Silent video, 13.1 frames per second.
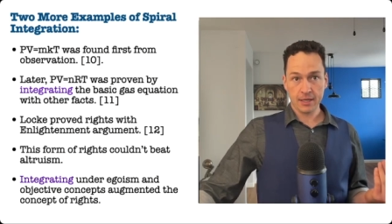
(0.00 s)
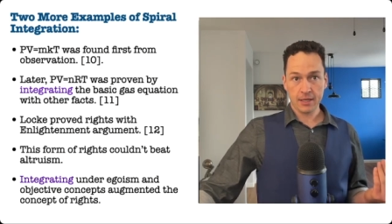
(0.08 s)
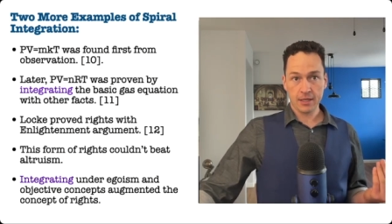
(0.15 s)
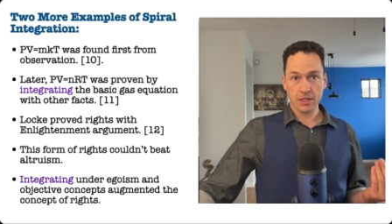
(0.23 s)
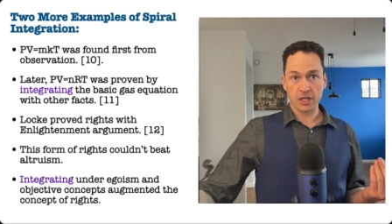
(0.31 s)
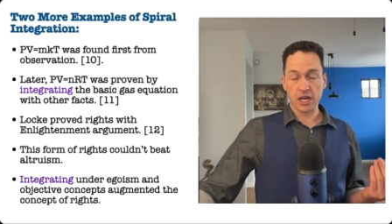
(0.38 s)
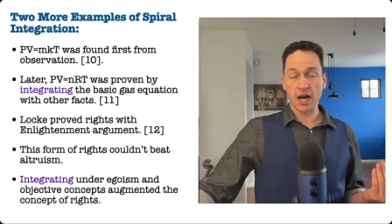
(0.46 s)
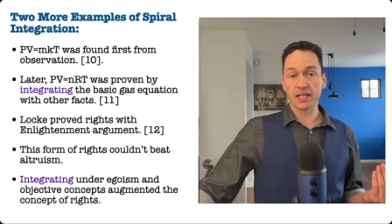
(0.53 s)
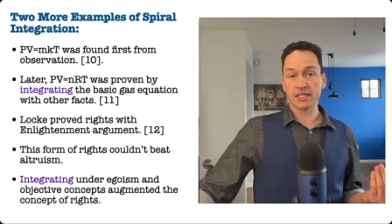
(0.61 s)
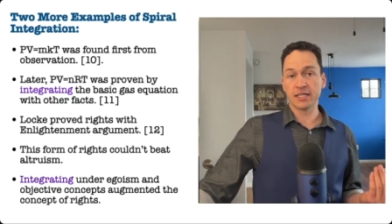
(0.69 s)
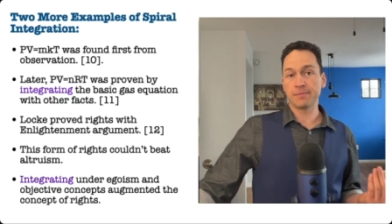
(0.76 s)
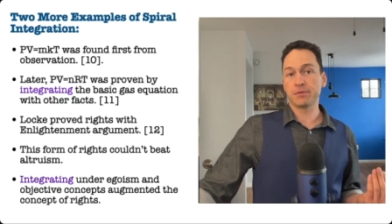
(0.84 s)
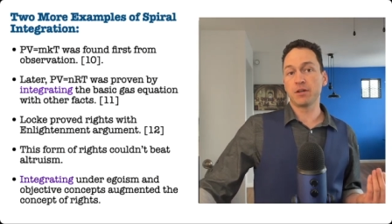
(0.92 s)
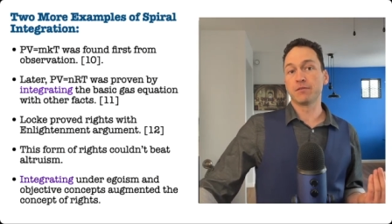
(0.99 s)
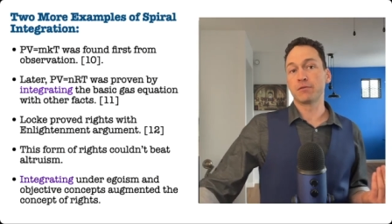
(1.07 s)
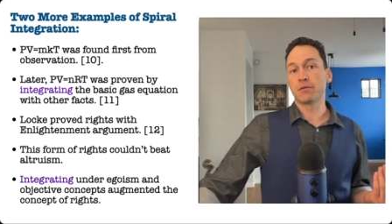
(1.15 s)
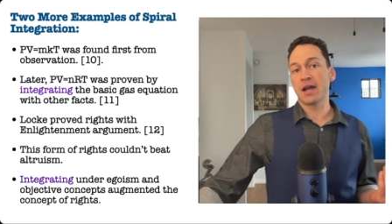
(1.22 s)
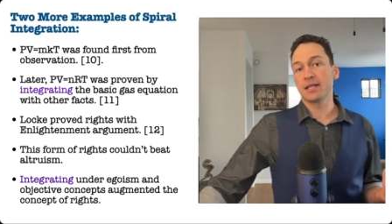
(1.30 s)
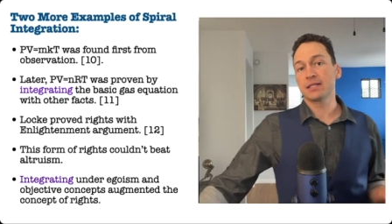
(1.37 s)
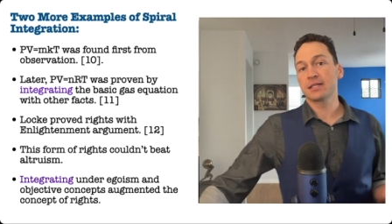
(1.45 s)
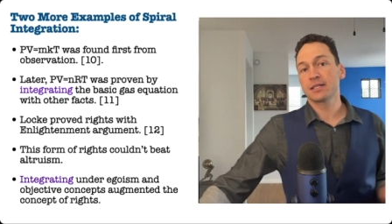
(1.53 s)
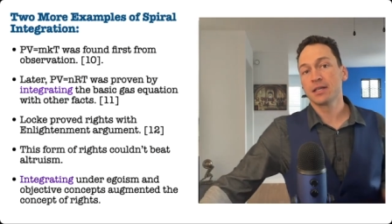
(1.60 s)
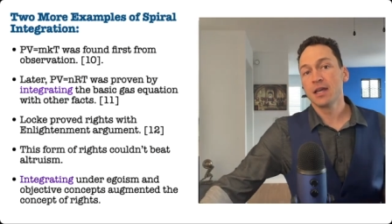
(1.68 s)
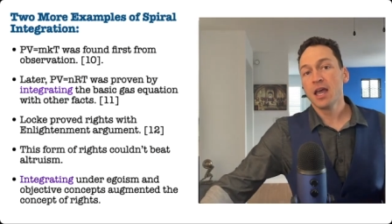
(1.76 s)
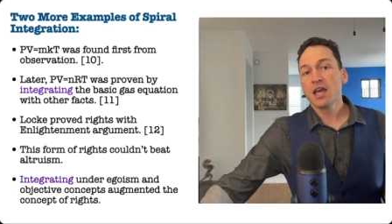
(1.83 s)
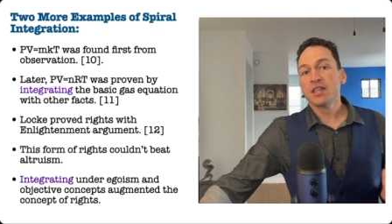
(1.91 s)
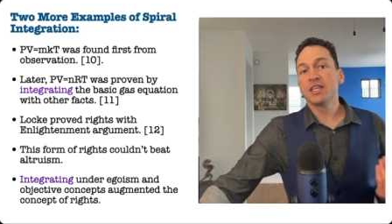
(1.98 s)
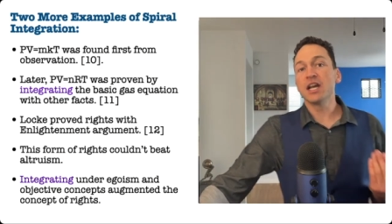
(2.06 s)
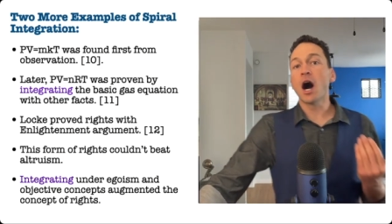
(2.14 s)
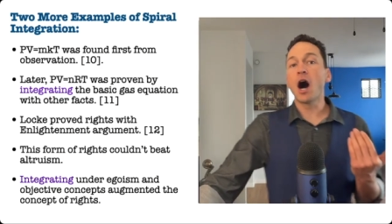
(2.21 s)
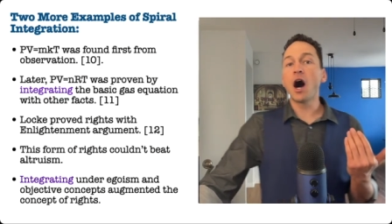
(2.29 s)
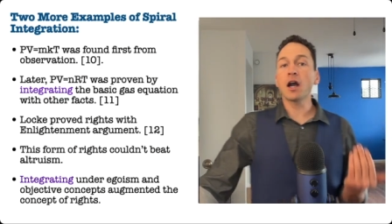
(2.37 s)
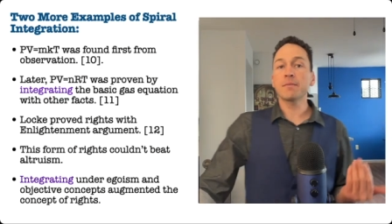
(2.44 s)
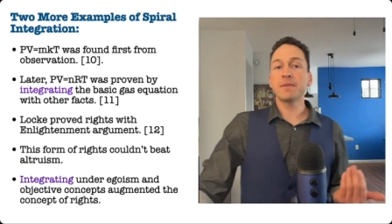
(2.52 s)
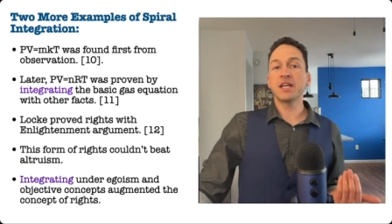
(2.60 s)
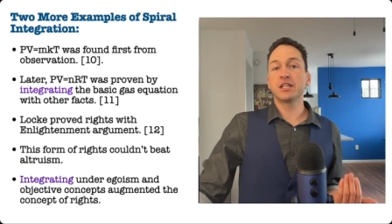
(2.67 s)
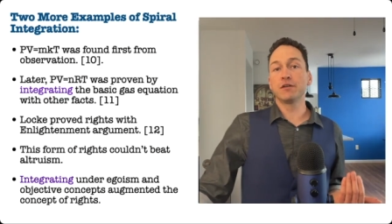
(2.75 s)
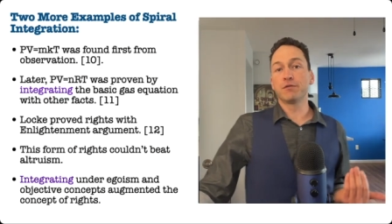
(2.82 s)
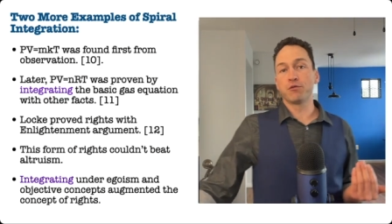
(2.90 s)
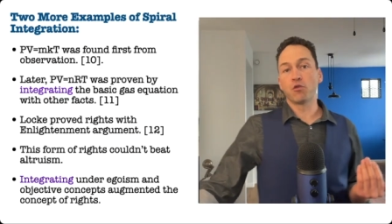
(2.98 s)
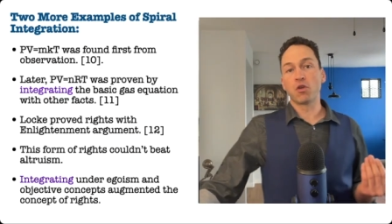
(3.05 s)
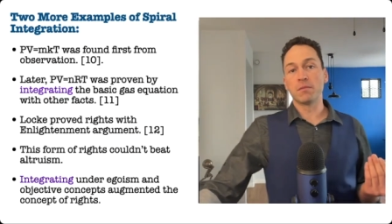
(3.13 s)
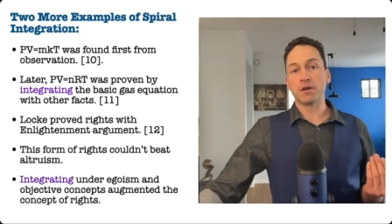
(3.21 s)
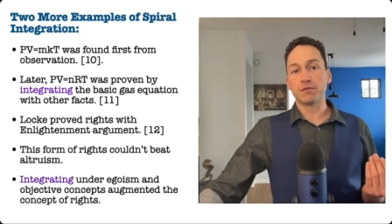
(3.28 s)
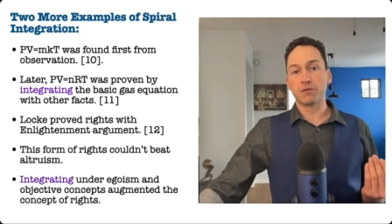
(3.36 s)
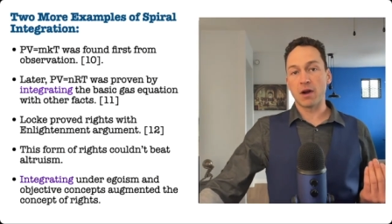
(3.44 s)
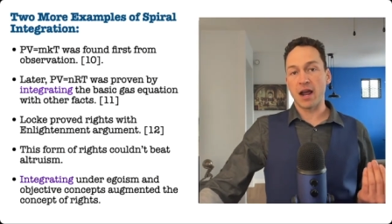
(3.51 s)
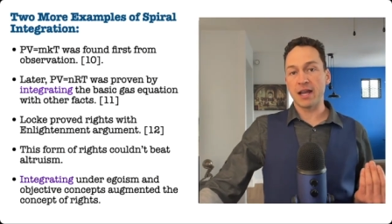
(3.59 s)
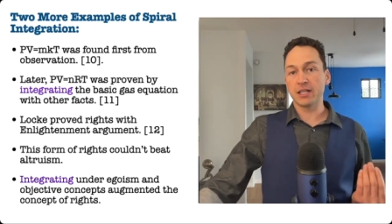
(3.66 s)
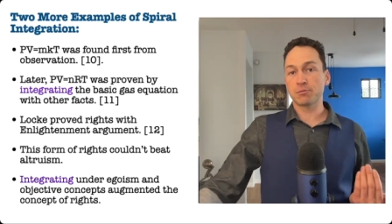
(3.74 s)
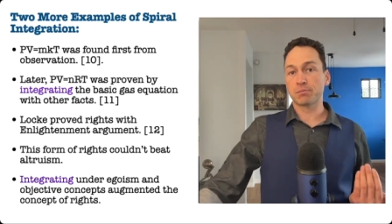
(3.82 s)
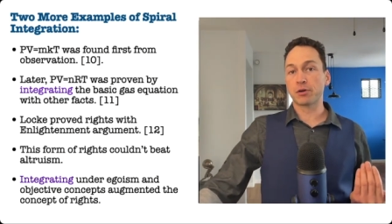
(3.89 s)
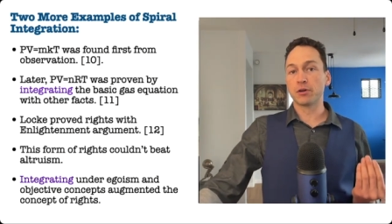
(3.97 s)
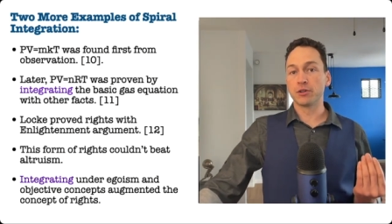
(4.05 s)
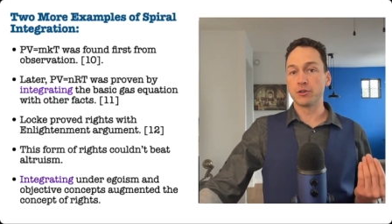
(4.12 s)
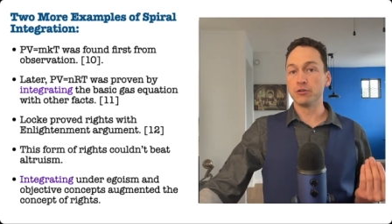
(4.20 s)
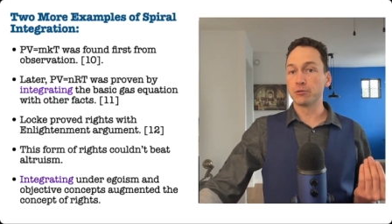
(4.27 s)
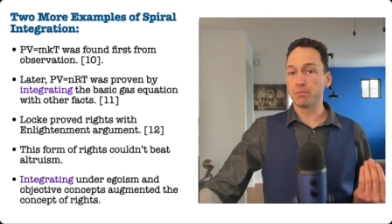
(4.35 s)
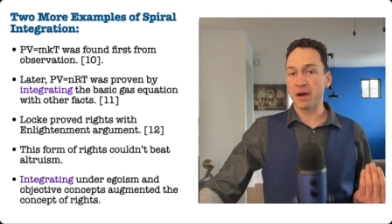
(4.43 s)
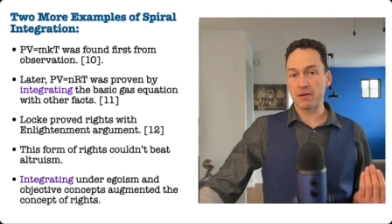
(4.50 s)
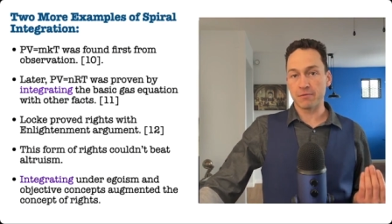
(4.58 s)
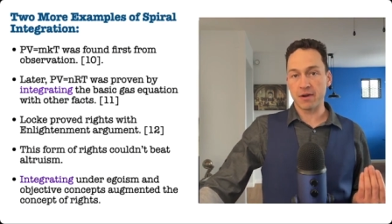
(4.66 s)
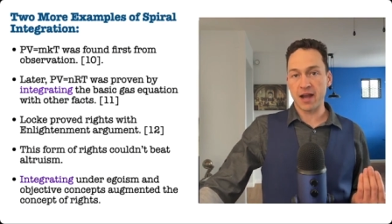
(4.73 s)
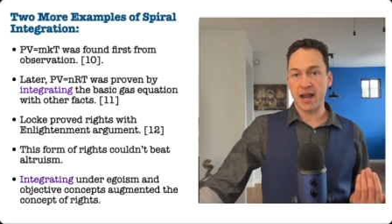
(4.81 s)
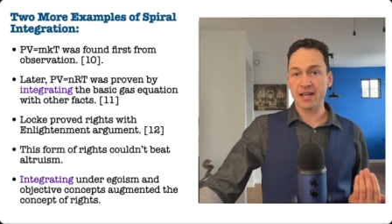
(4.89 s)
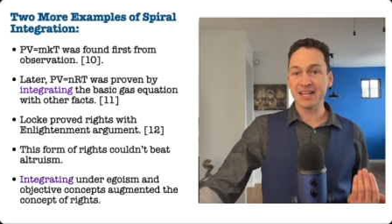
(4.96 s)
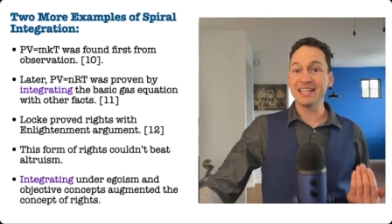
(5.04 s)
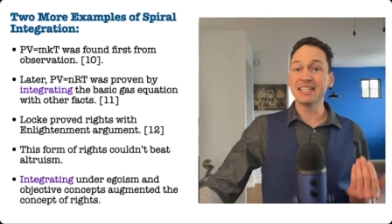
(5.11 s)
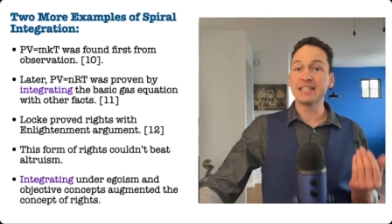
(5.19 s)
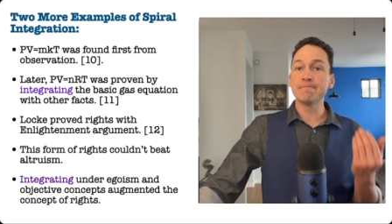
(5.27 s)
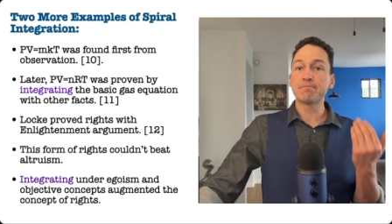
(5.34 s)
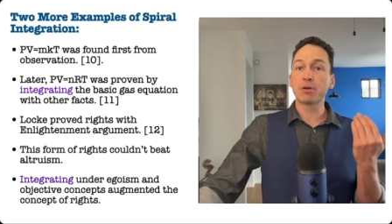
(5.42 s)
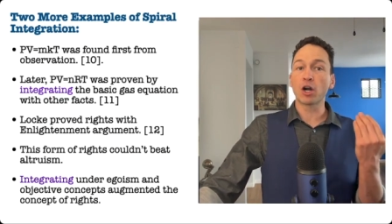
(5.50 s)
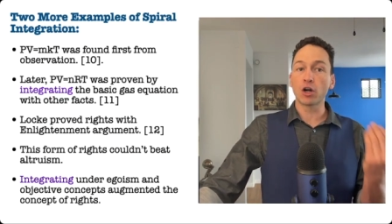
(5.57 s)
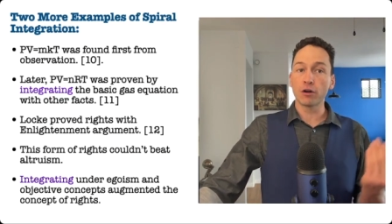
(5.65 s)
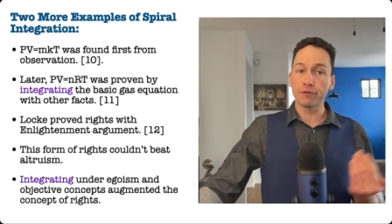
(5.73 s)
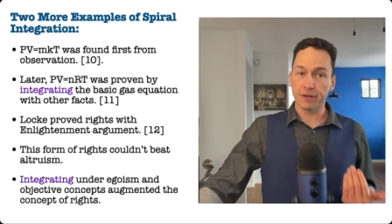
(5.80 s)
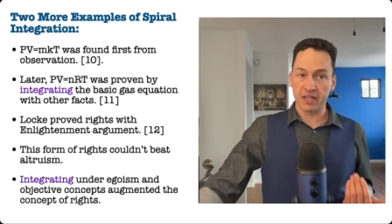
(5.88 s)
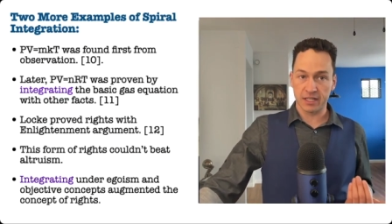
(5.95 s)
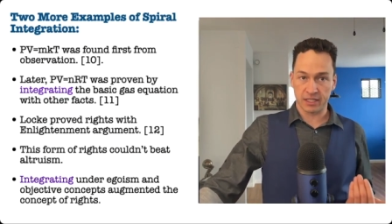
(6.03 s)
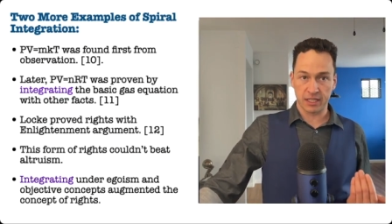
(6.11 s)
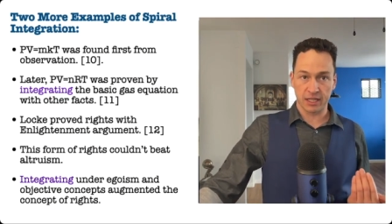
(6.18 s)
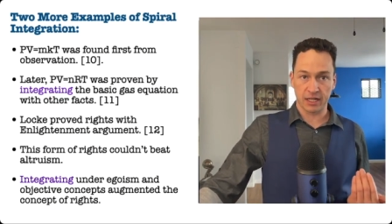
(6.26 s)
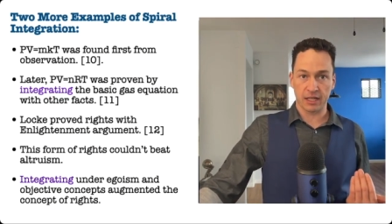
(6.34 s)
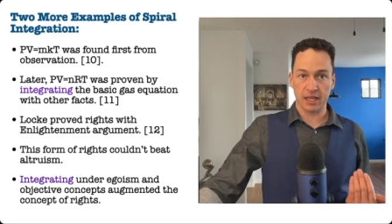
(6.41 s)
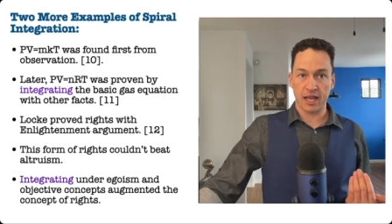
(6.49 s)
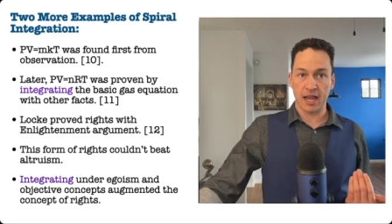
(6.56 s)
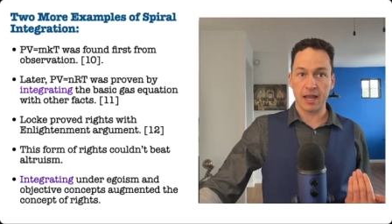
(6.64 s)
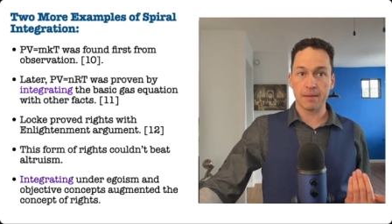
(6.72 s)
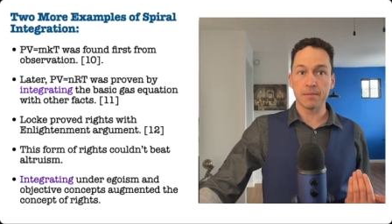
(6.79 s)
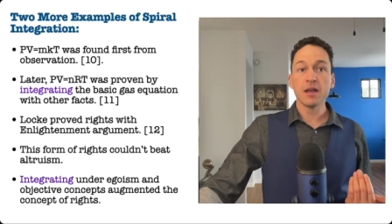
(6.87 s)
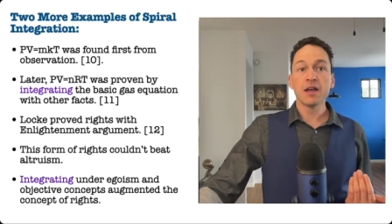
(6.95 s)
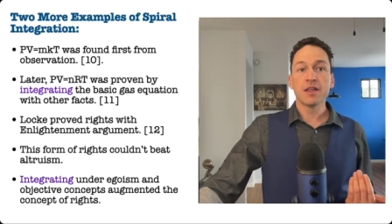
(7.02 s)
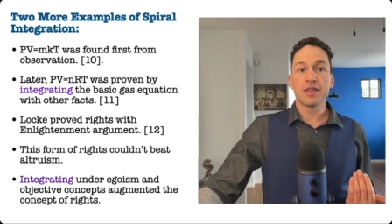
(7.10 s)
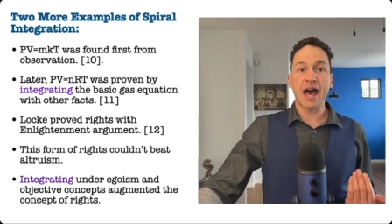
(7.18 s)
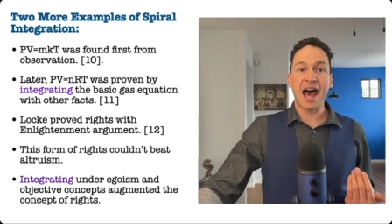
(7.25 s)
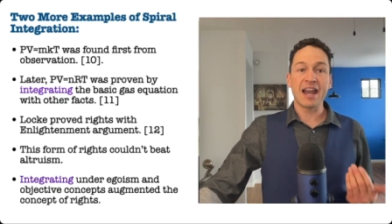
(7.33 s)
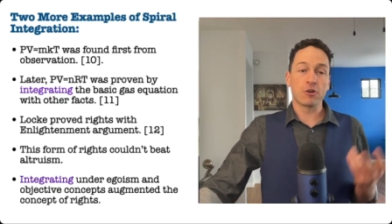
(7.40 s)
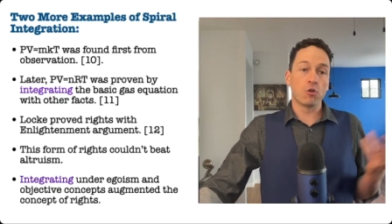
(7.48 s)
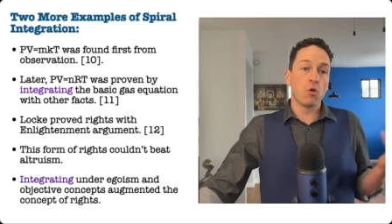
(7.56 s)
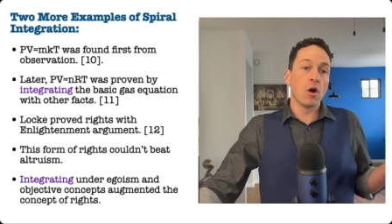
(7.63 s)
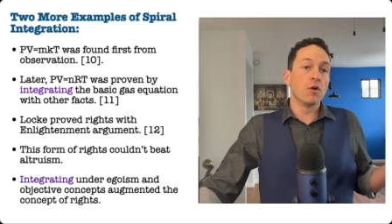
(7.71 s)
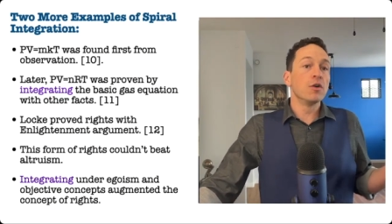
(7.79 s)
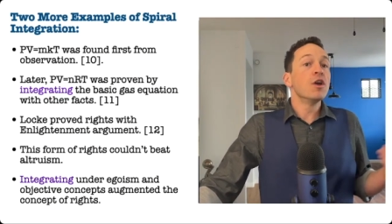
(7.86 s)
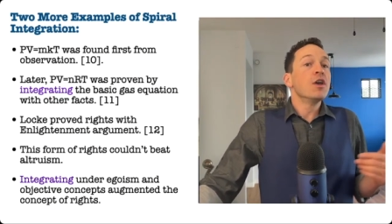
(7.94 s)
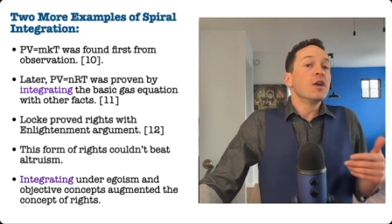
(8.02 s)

the concept of rights. The augmented form of rights produced by Rand is impervious to the claim that, quote,